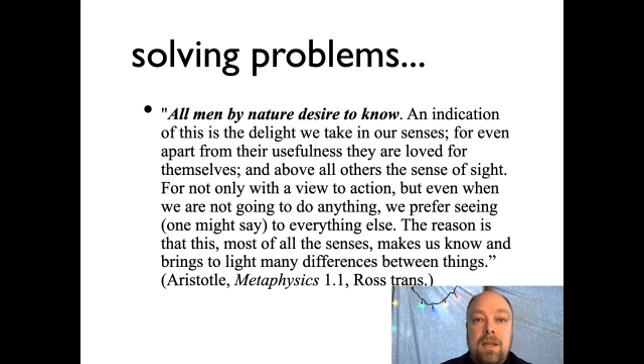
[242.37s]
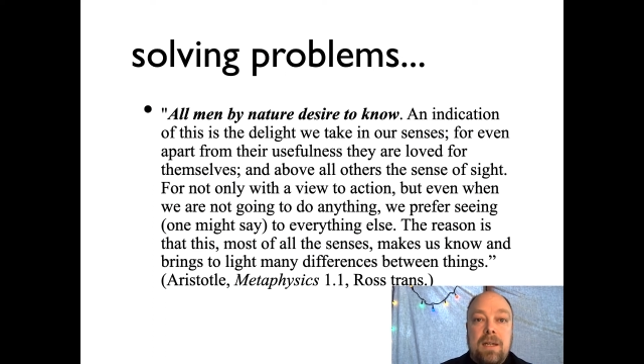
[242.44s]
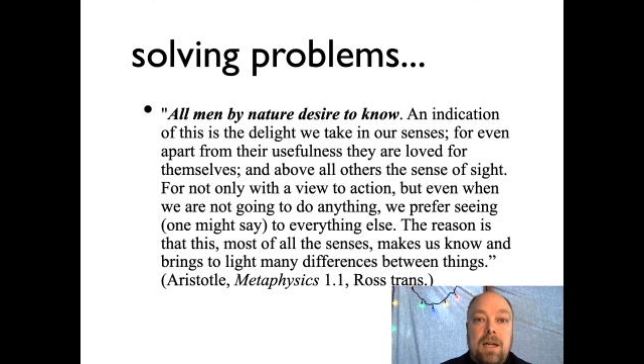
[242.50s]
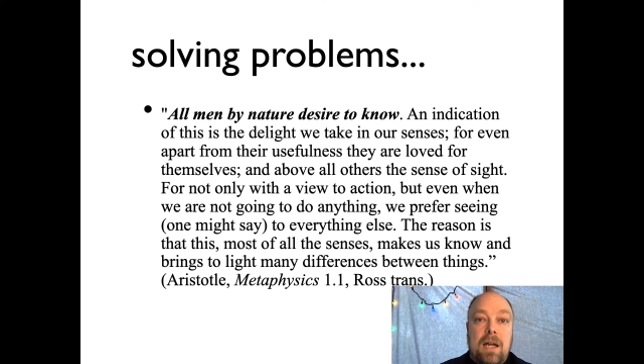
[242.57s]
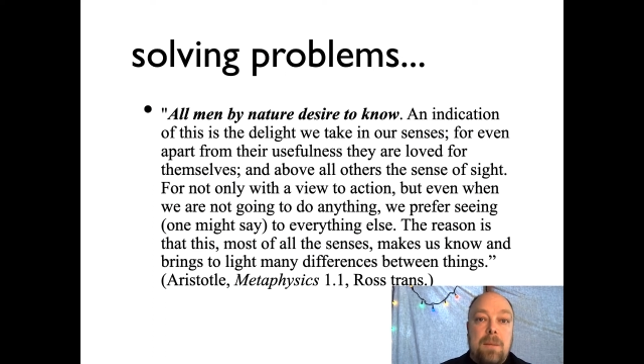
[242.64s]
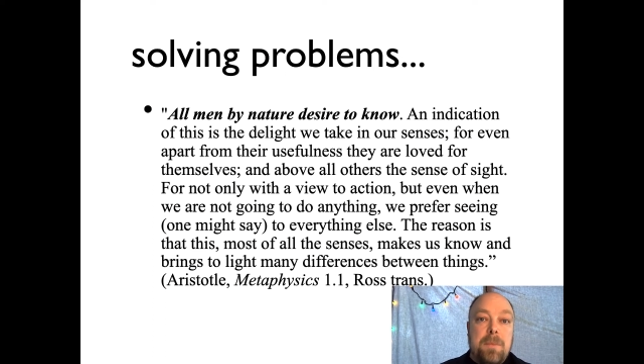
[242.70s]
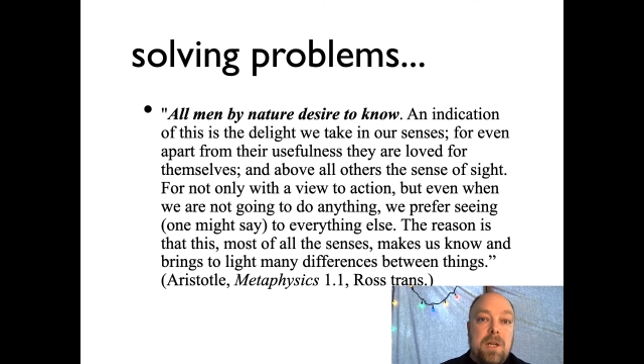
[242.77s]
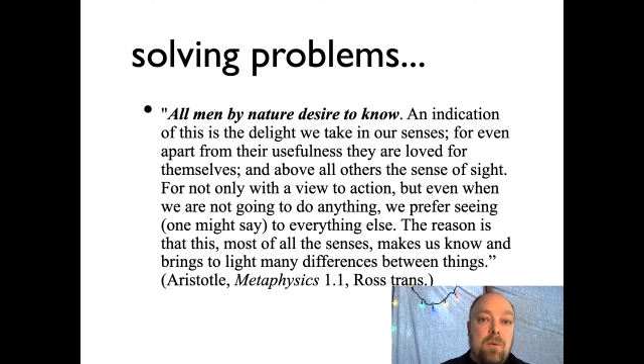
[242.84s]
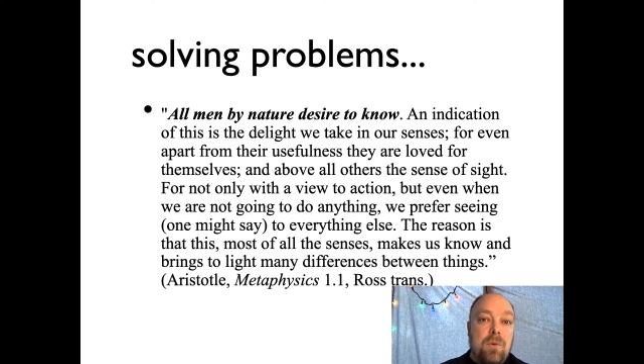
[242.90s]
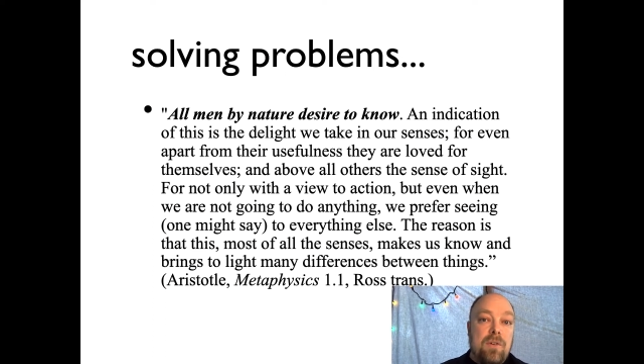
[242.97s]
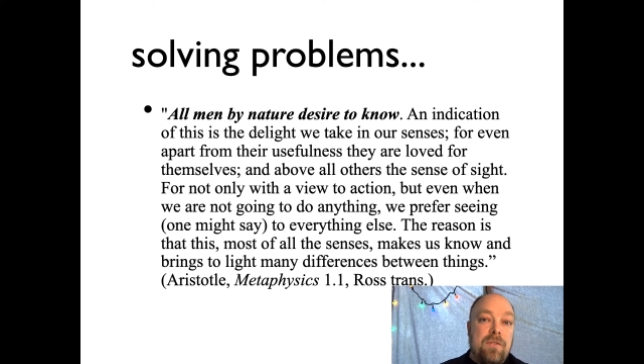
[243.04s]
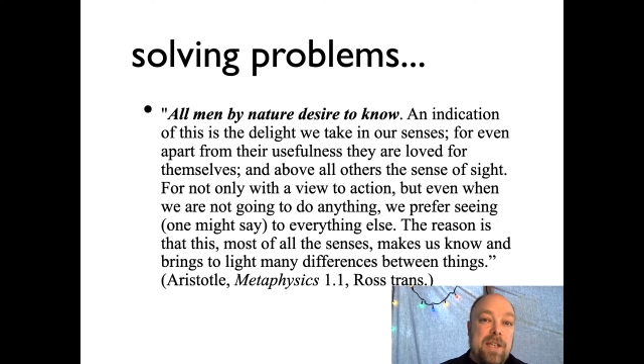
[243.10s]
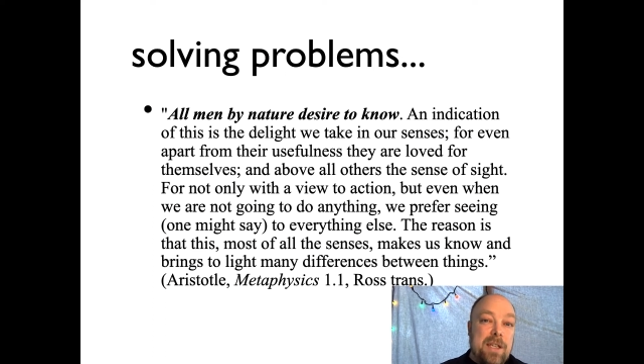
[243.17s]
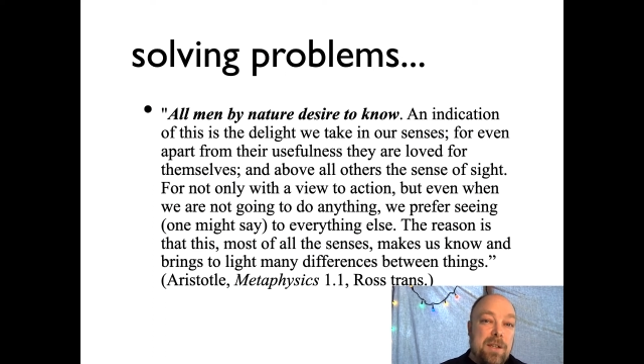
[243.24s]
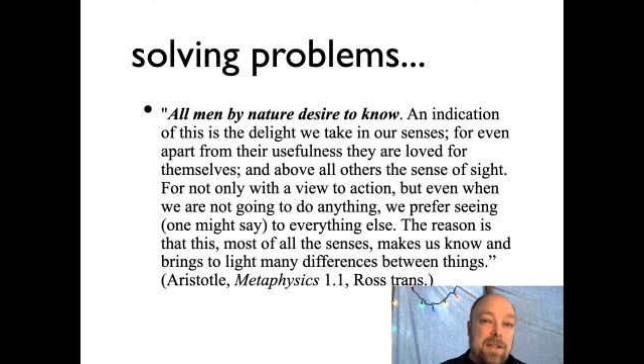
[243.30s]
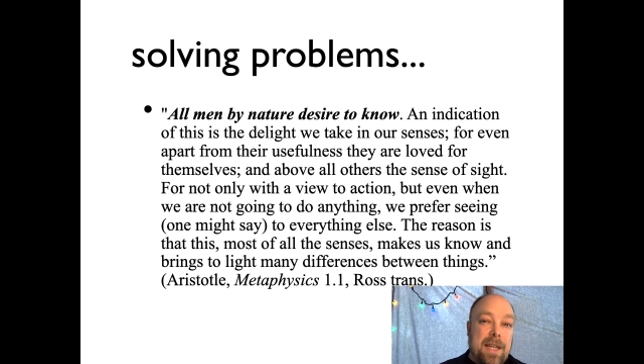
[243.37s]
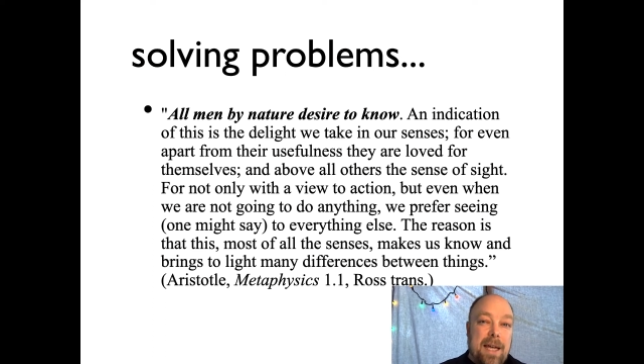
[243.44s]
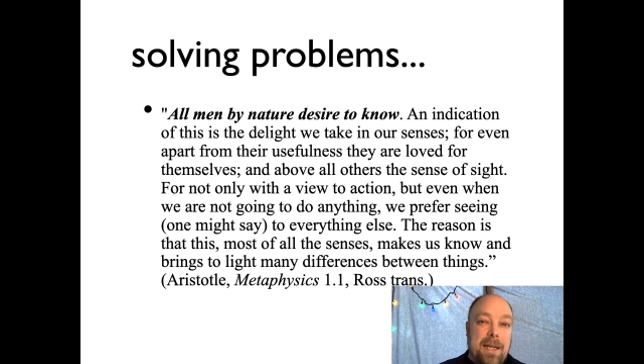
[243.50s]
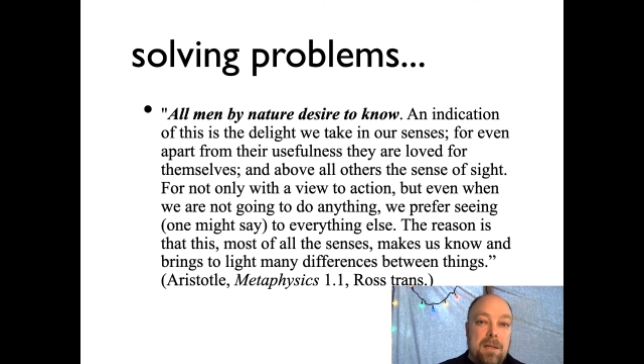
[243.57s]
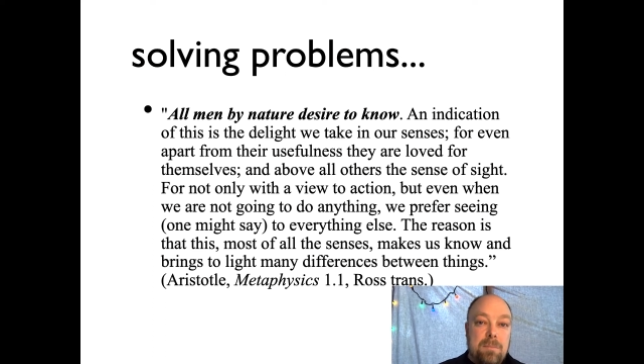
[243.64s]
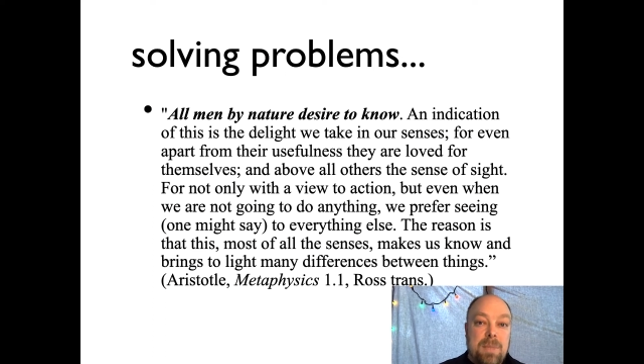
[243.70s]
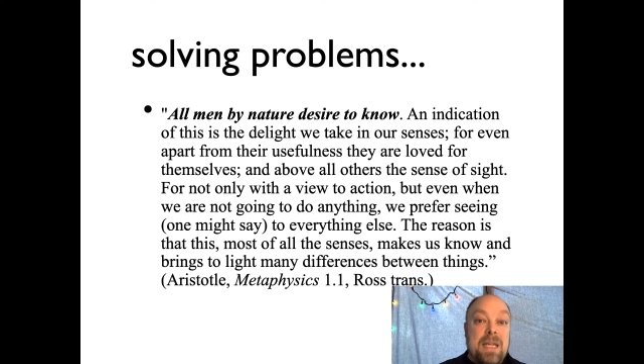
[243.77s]
and I'm going to reveal that
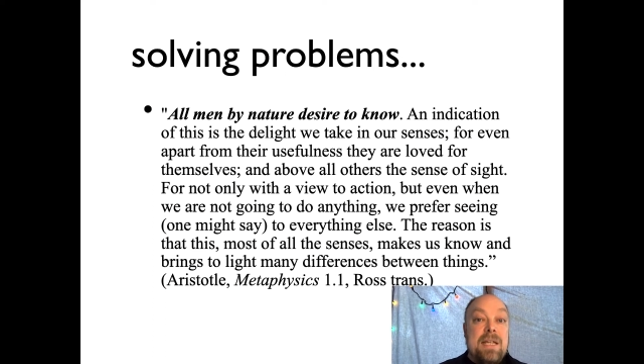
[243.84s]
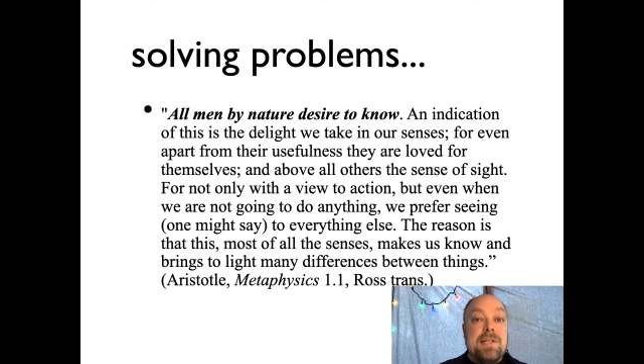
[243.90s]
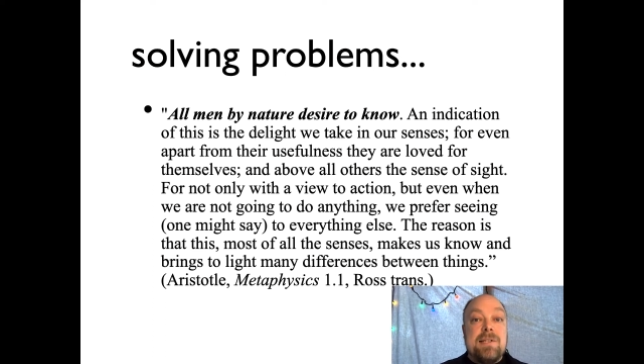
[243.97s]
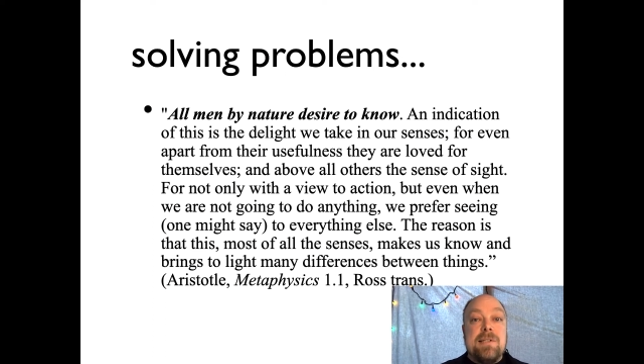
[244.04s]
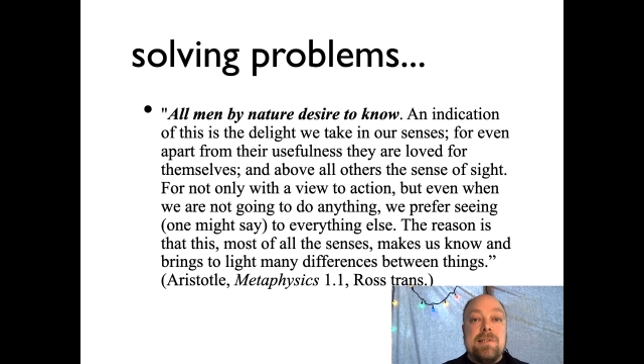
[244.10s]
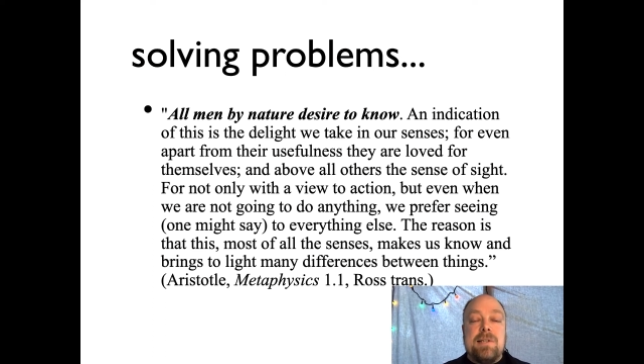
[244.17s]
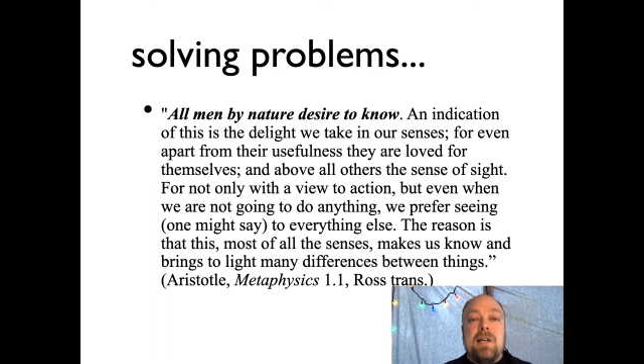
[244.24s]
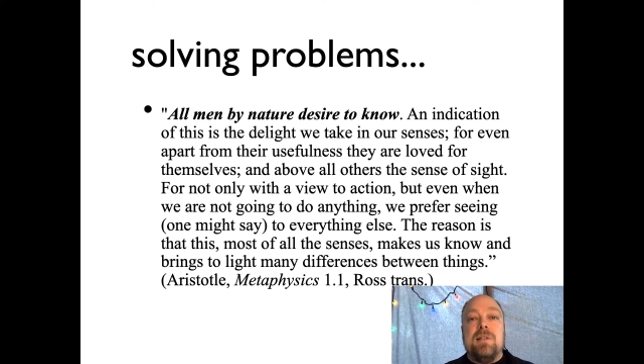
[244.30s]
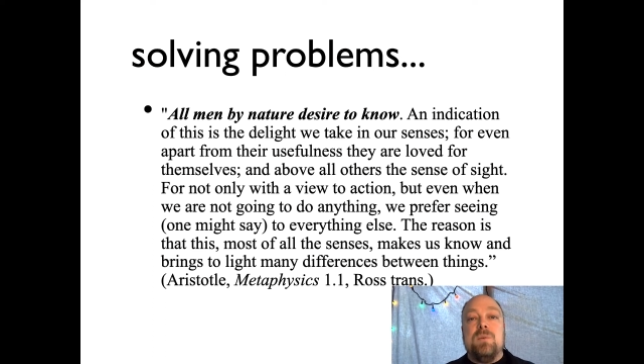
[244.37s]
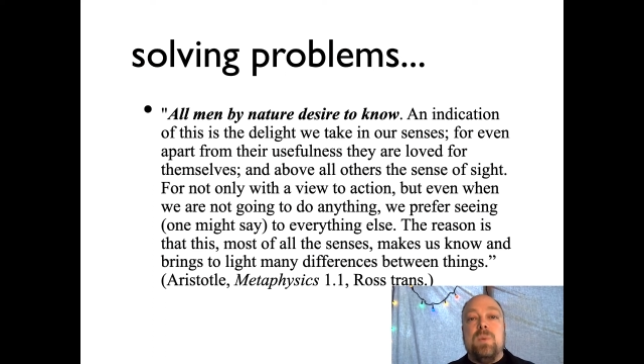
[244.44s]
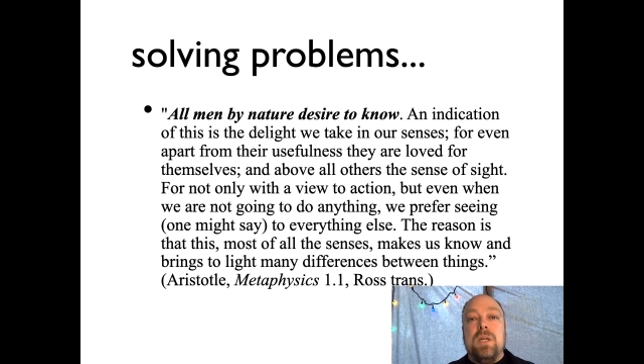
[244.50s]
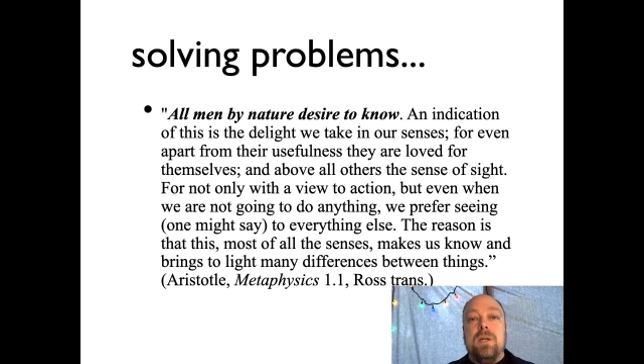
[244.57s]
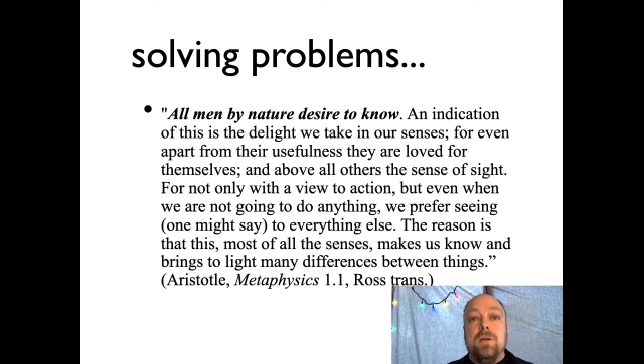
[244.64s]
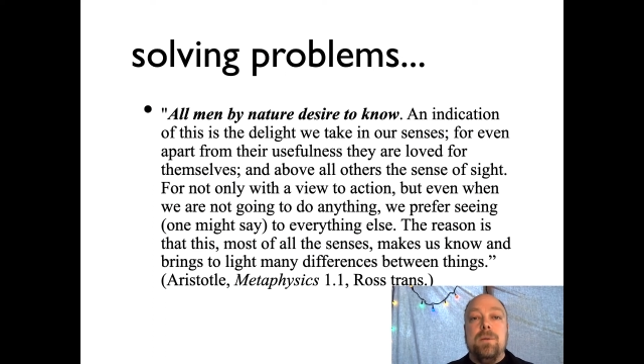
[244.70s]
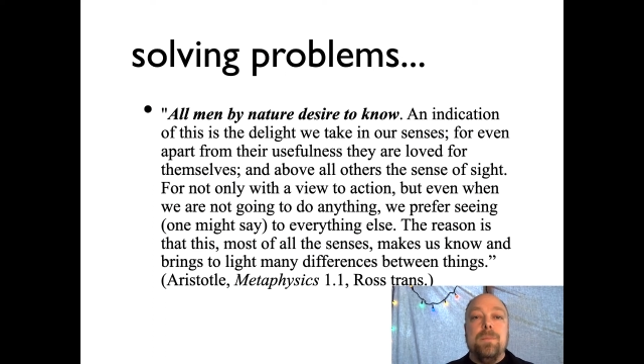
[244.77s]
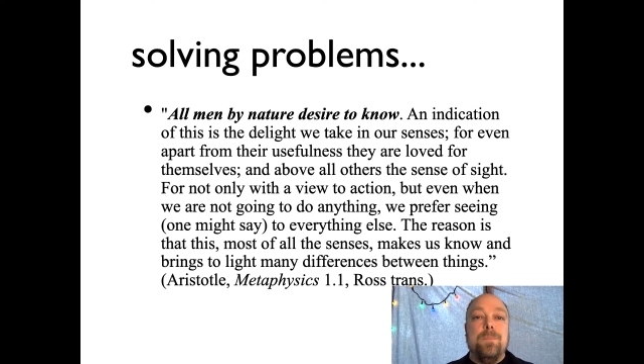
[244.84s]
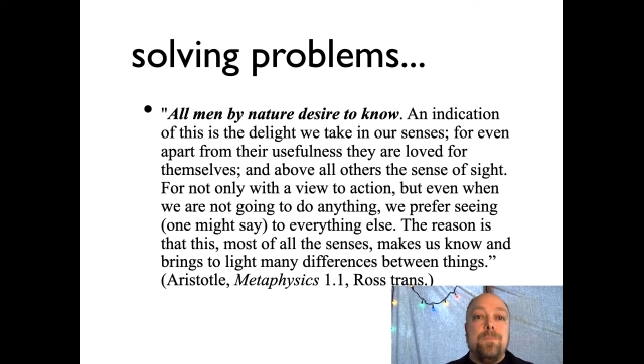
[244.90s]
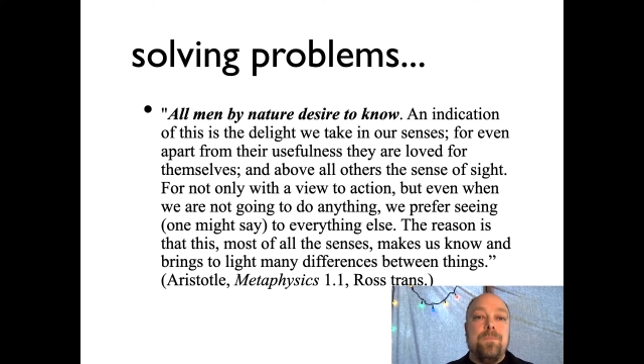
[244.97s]
in pieces as we go.